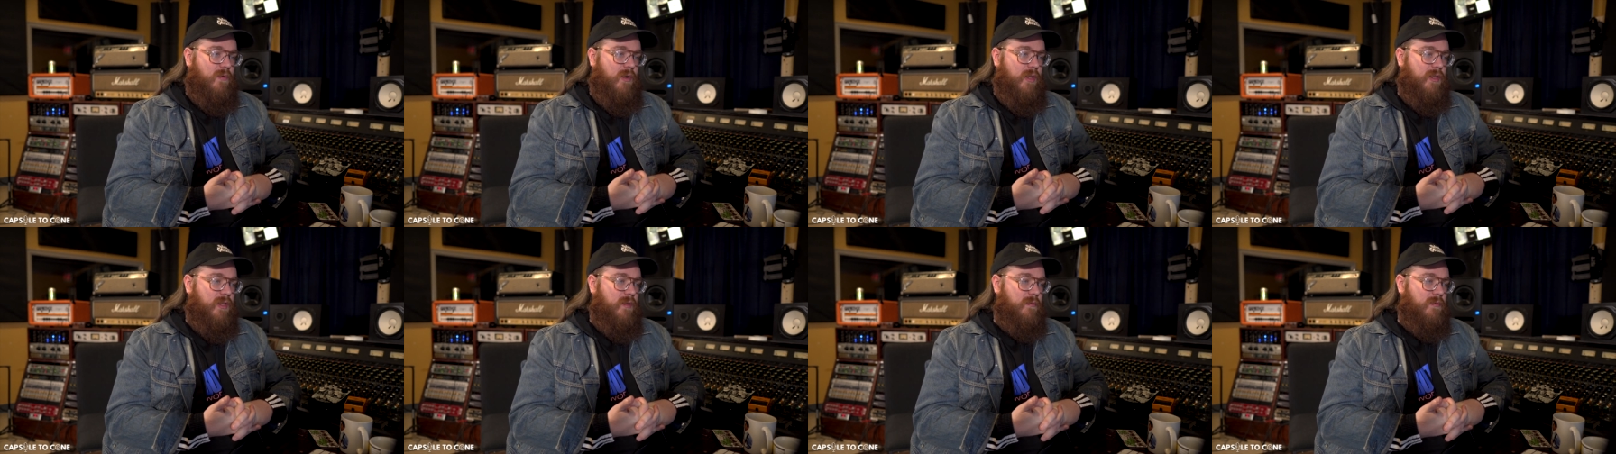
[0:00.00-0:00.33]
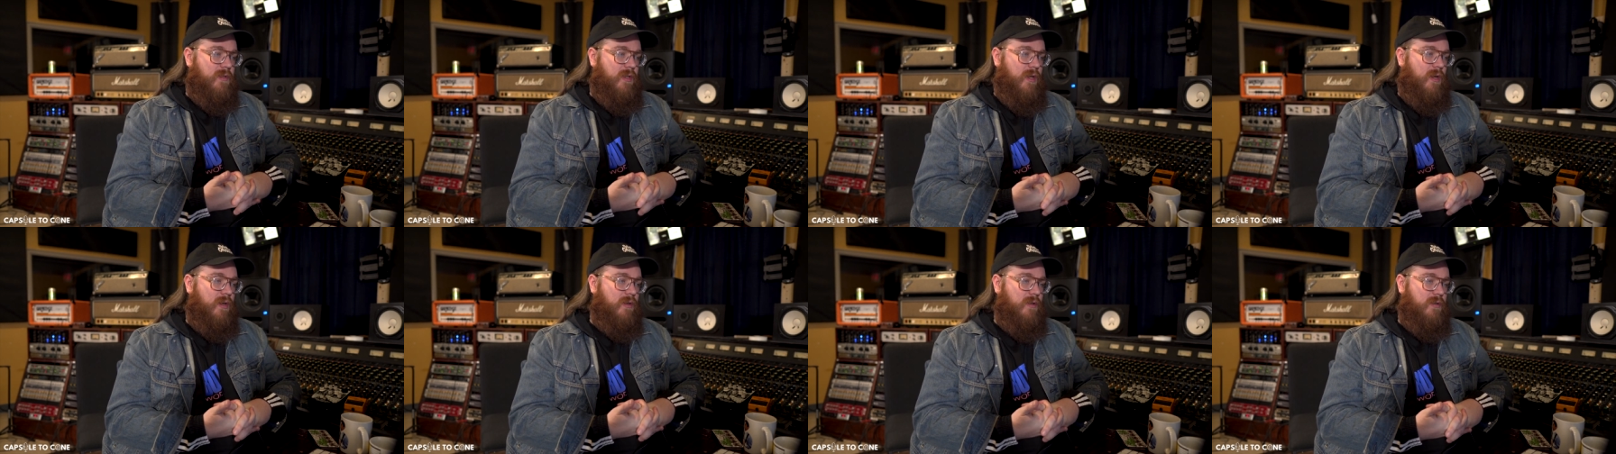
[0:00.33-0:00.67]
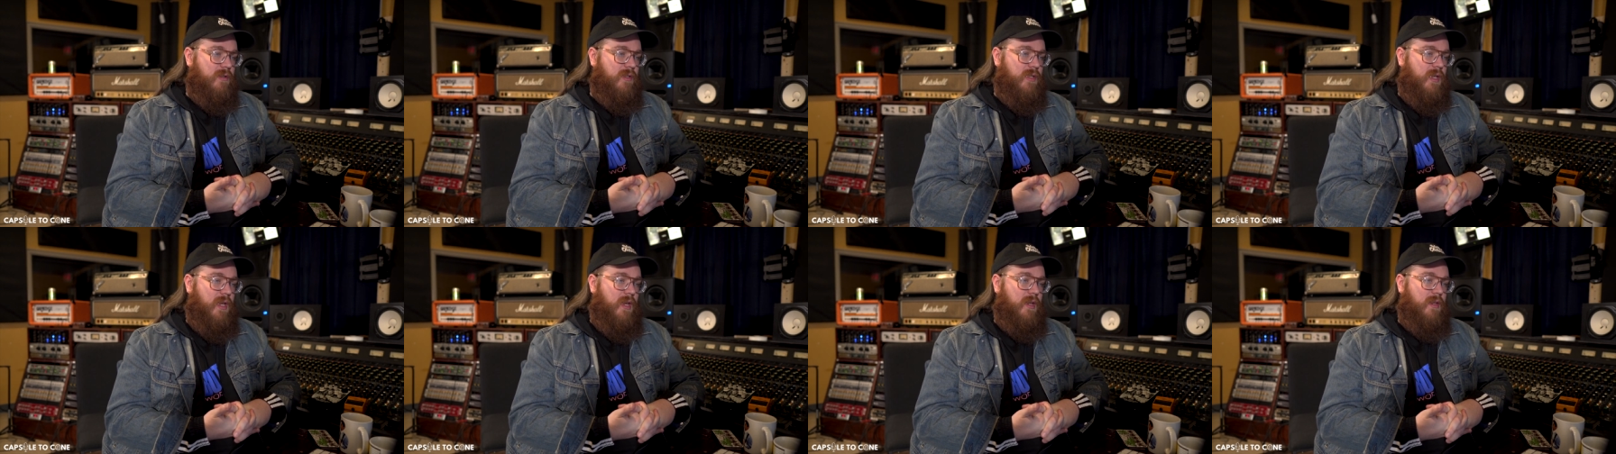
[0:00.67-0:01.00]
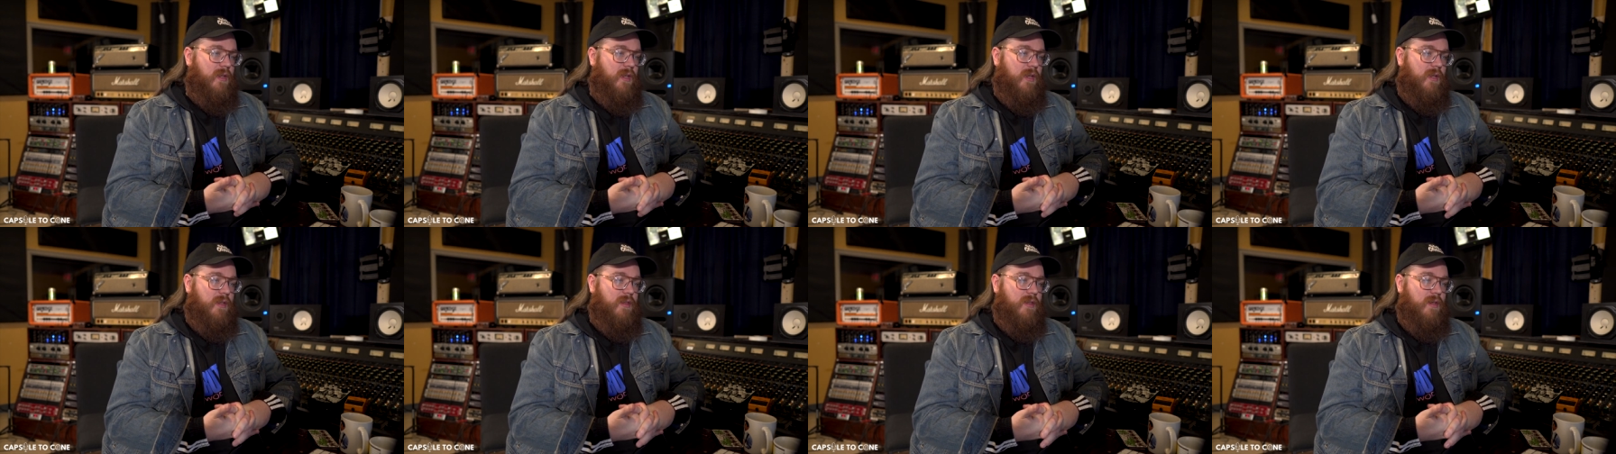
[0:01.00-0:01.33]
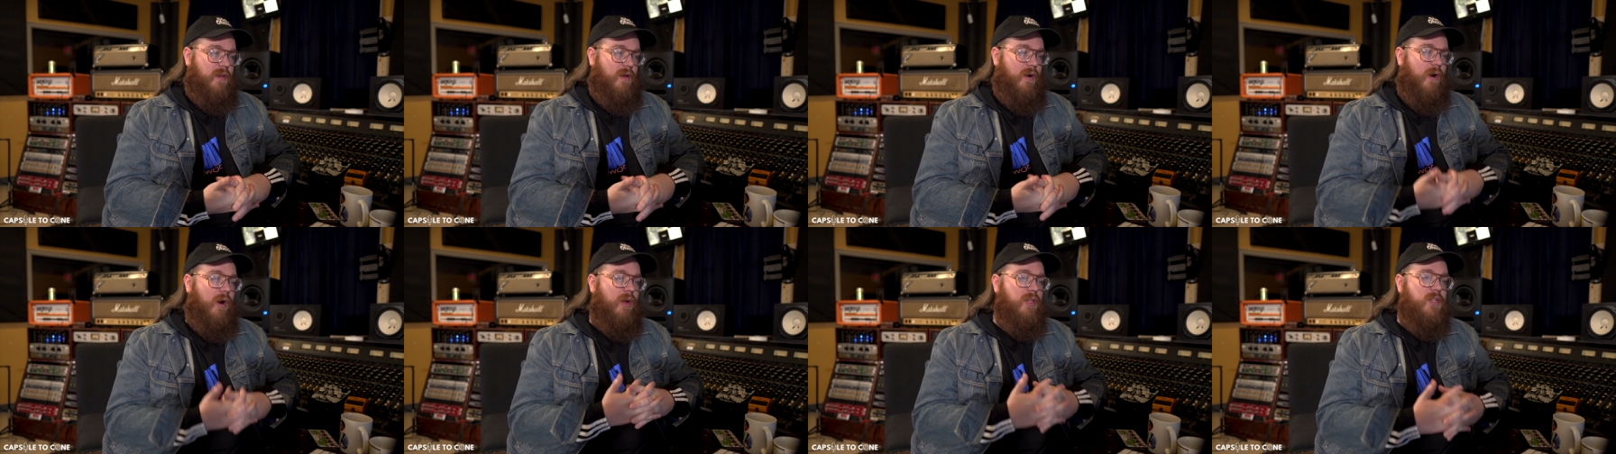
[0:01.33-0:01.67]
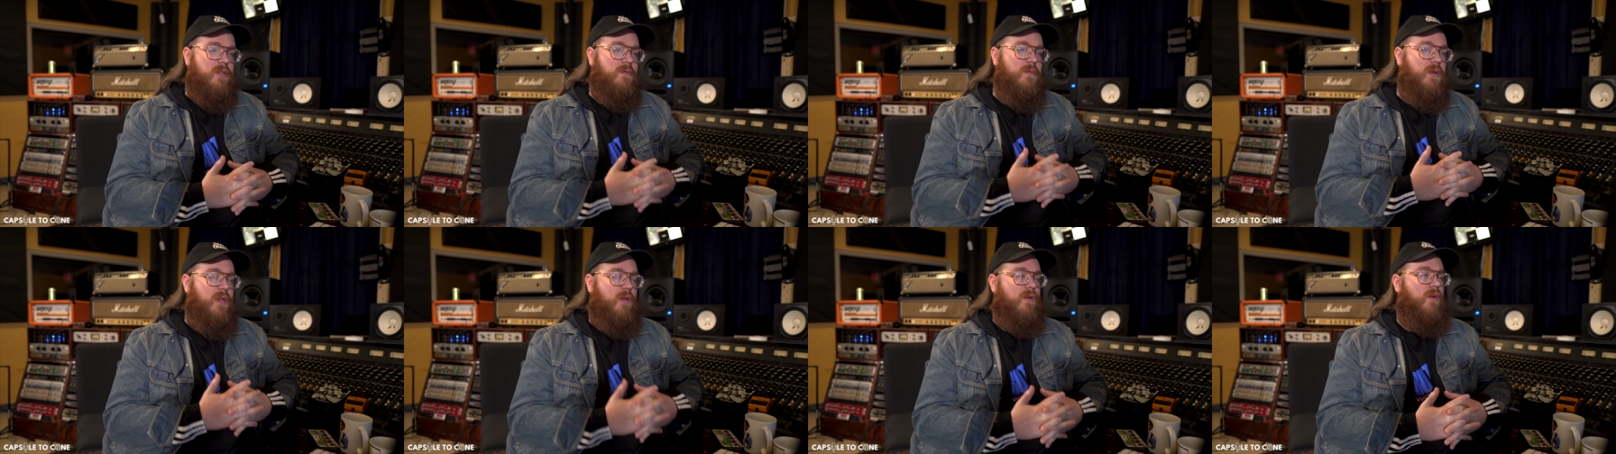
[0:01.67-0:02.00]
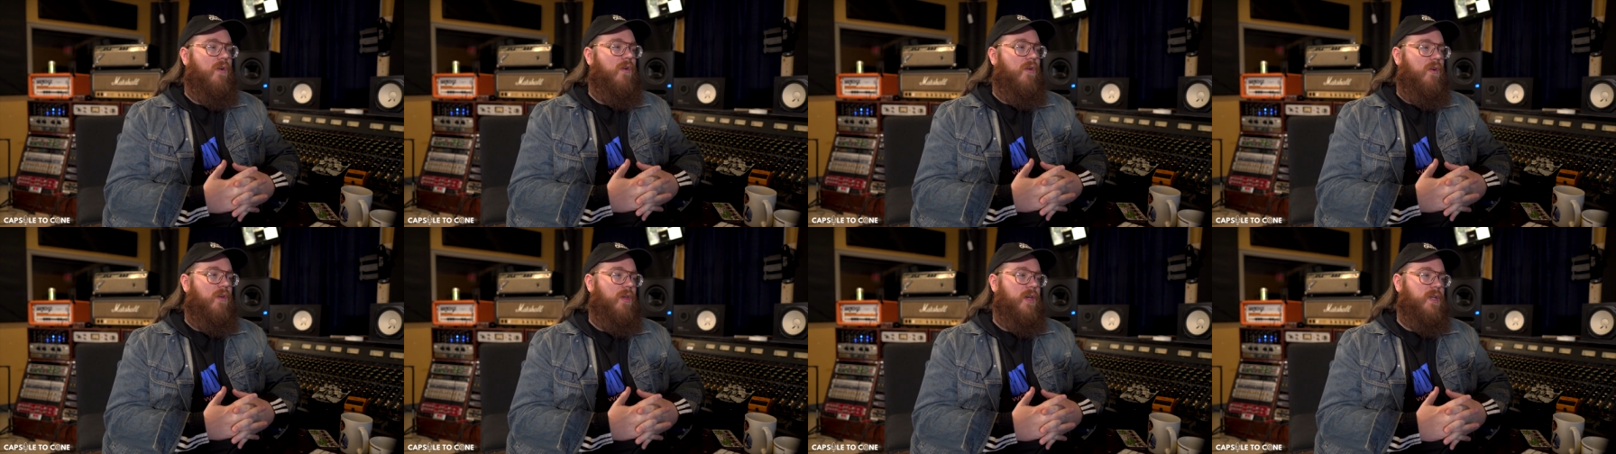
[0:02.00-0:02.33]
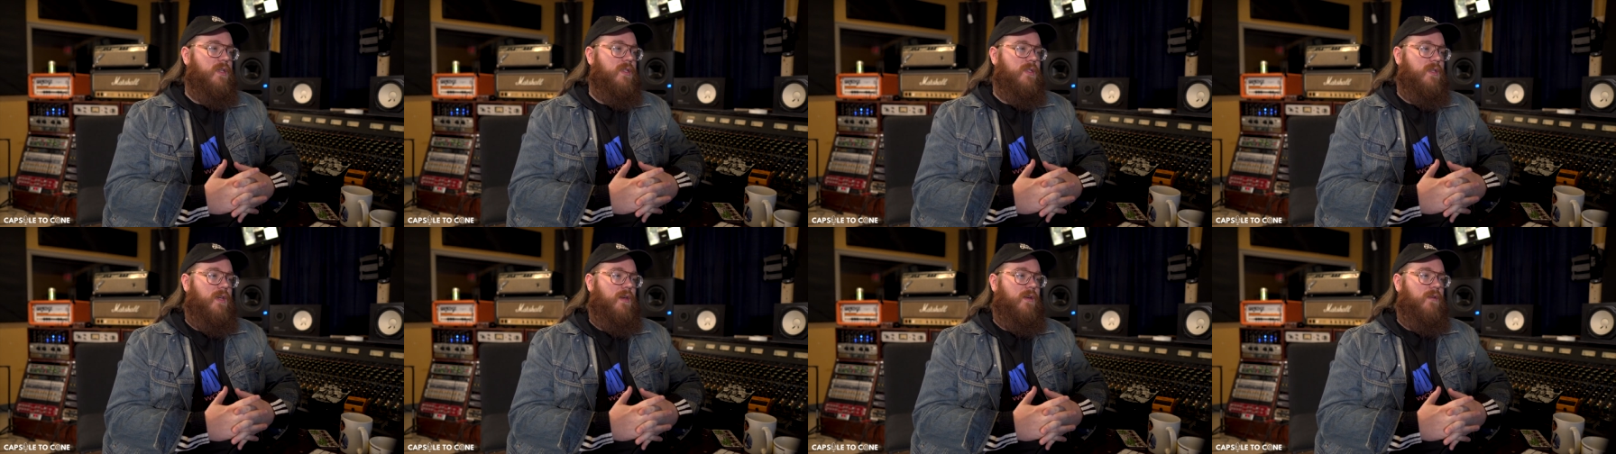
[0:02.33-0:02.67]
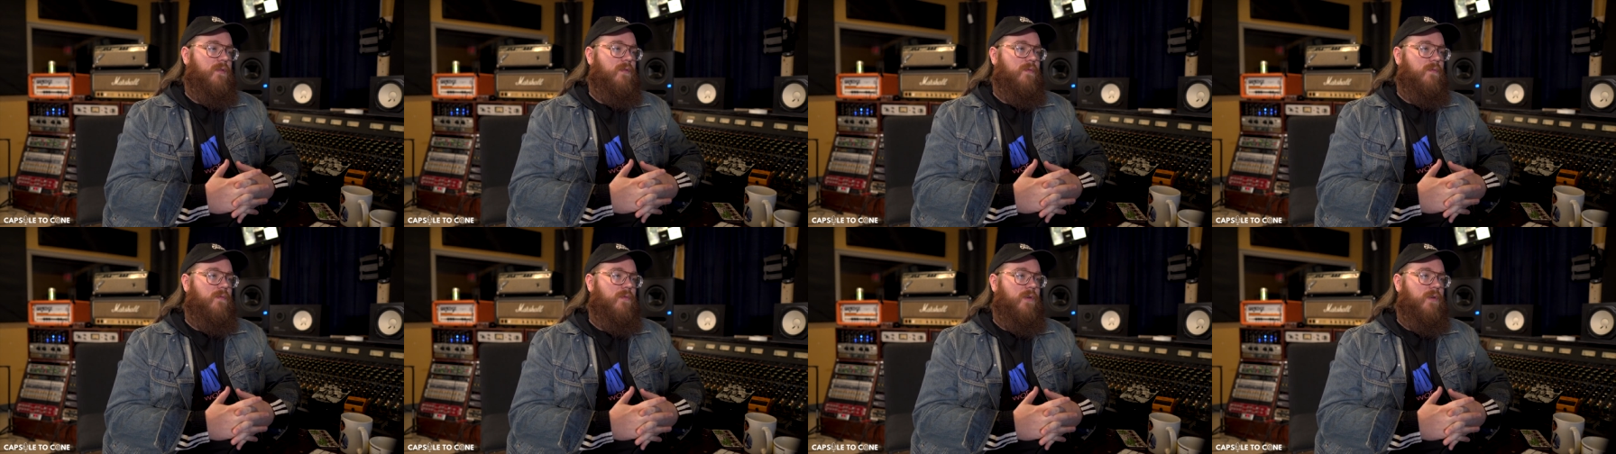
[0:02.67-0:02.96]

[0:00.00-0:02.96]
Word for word: want them to understand like the ultimate goal is that